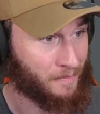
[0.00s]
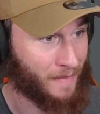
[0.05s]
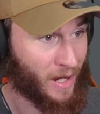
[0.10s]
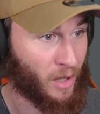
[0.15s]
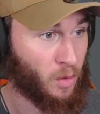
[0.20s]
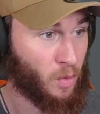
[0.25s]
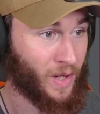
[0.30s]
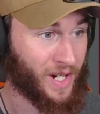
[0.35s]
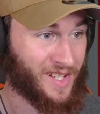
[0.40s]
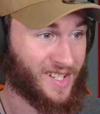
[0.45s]

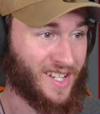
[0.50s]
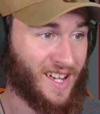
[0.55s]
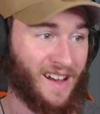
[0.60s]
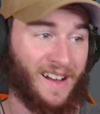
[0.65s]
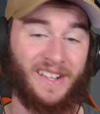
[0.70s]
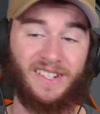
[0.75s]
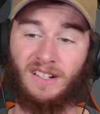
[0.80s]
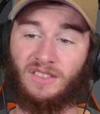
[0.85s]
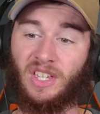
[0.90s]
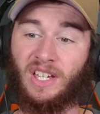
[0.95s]
medal winners
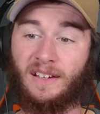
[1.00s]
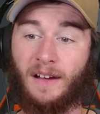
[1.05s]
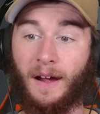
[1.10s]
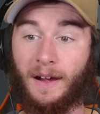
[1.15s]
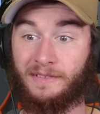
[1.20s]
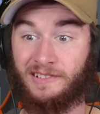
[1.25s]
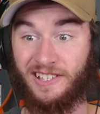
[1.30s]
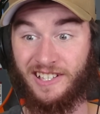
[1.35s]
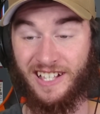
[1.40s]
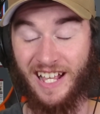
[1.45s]
cards I think
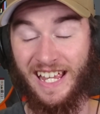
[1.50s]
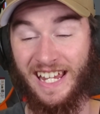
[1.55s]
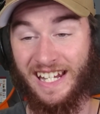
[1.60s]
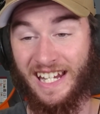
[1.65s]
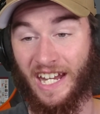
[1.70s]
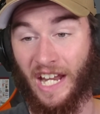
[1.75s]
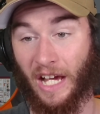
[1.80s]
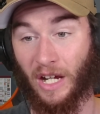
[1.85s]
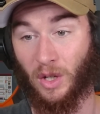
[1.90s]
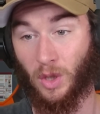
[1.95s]
I've seen
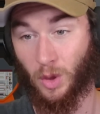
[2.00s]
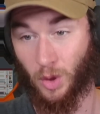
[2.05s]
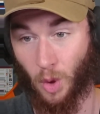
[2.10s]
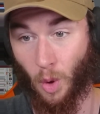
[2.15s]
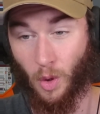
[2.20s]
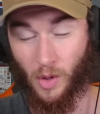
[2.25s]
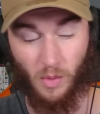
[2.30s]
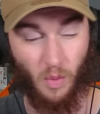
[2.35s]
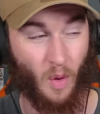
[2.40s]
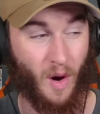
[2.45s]
in a
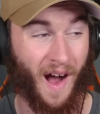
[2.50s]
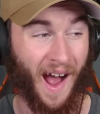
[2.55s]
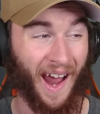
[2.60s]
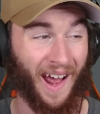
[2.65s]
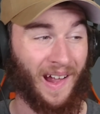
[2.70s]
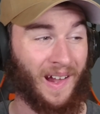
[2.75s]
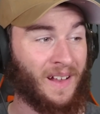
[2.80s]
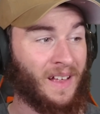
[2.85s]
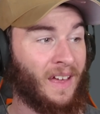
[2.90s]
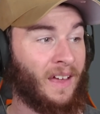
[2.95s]
good
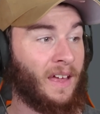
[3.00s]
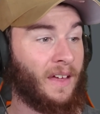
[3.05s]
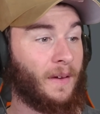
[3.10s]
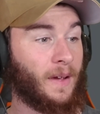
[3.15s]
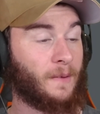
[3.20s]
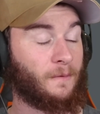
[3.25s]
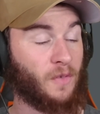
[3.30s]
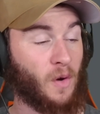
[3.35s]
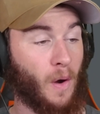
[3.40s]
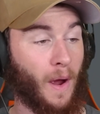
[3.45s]
while.
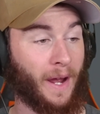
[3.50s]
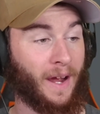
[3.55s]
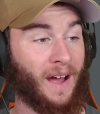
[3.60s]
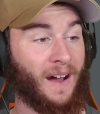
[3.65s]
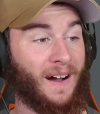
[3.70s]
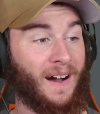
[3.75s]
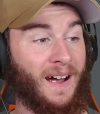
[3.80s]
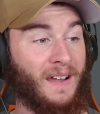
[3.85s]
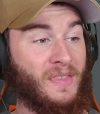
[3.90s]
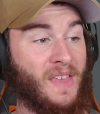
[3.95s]
For a
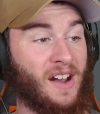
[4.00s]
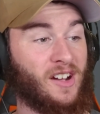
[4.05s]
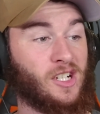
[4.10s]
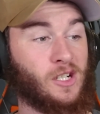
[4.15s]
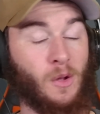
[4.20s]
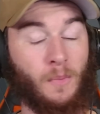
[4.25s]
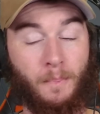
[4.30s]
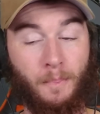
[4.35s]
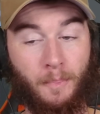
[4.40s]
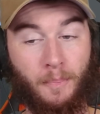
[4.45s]
card that
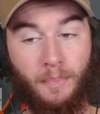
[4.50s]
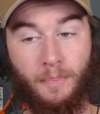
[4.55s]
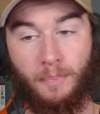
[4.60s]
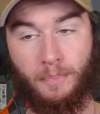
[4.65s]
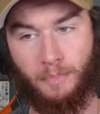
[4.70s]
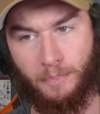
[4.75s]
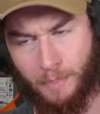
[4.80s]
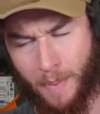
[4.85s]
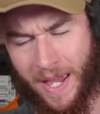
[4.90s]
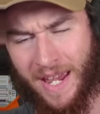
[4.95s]
has
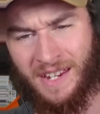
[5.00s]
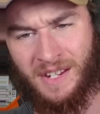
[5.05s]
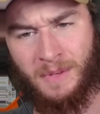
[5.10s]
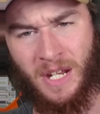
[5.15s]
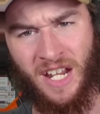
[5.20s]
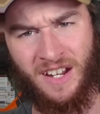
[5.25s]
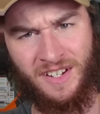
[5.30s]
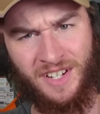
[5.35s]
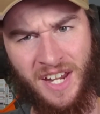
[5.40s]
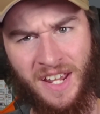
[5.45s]
been
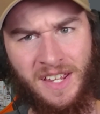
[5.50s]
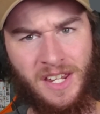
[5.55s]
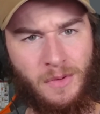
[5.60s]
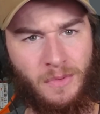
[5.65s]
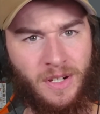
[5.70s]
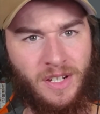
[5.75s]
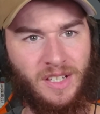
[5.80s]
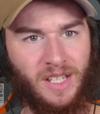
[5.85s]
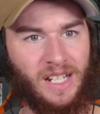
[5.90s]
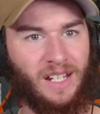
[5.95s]

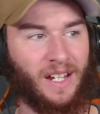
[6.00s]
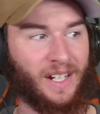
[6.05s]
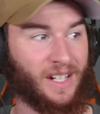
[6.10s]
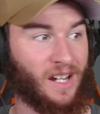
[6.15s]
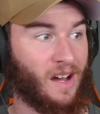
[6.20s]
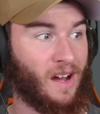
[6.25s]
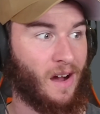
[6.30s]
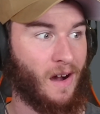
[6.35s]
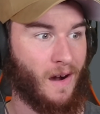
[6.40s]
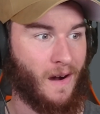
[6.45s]
continuously like
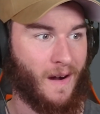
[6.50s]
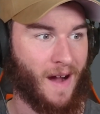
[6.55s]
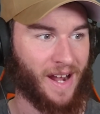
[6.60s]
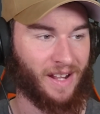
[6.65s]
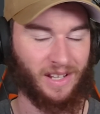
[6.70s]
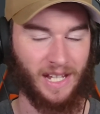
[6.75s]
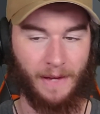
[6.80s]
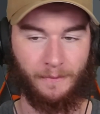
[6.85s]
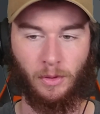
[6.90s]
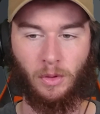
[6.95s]
high
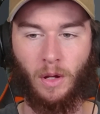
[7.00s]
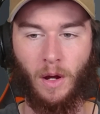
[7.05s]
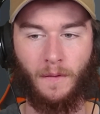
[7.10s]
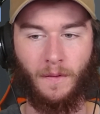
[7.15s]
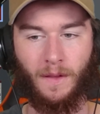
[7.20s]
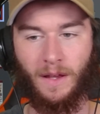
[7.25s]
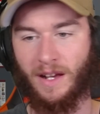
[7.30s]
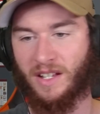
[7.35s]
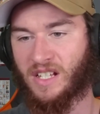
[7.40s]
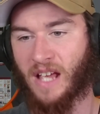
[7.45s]
level over
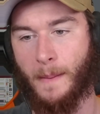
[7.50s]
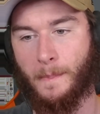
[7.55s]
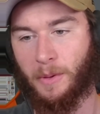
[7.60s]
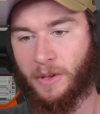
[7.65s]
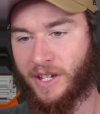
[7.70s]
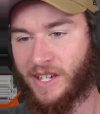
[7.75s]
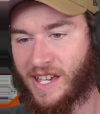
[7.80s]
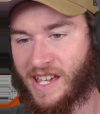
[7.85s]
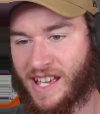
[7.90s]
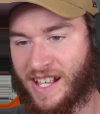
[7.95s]
the last couple
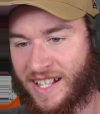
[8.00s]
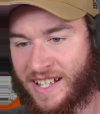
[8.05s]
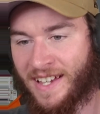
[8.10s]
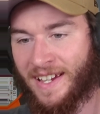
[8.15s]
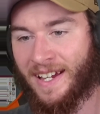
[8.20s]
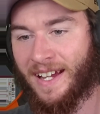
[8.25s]
of years,